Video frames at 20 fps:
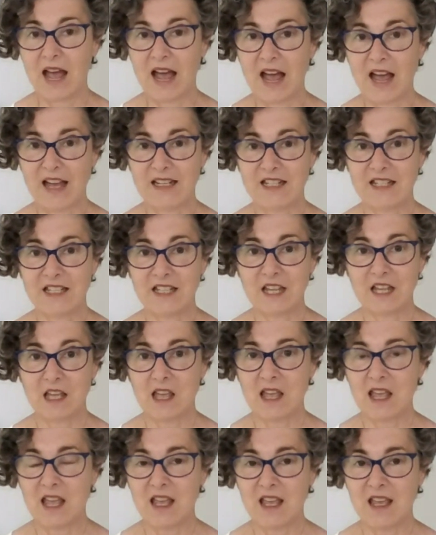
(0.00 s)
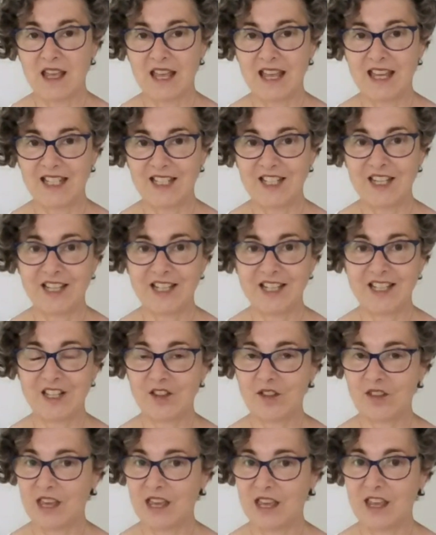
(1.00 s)
and it is
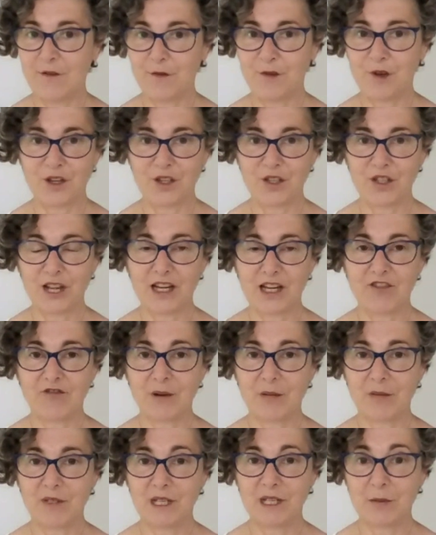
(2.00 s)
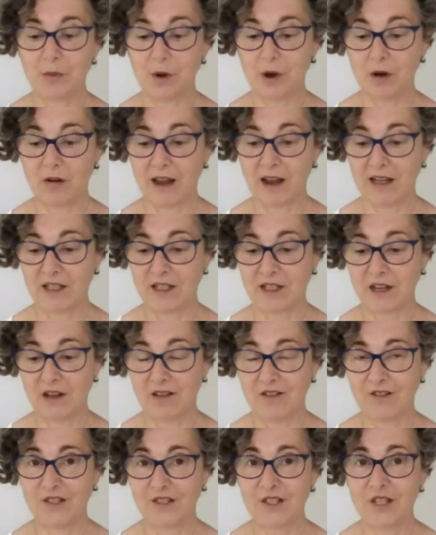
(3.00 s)
the first aid remedy par
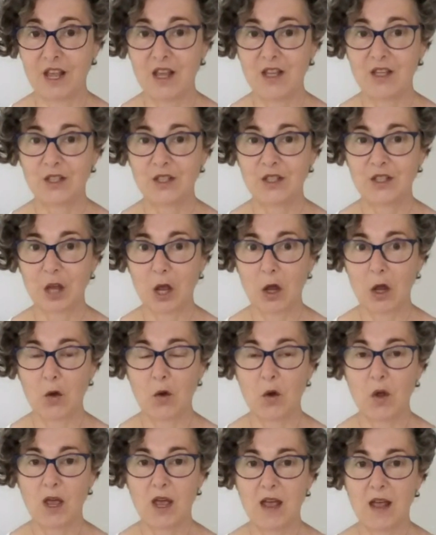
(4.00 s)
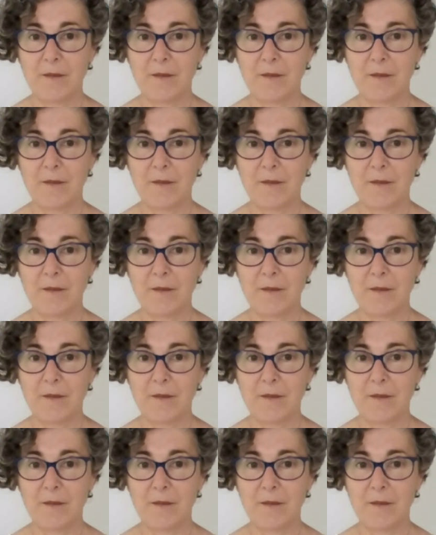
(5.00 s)
excellence. So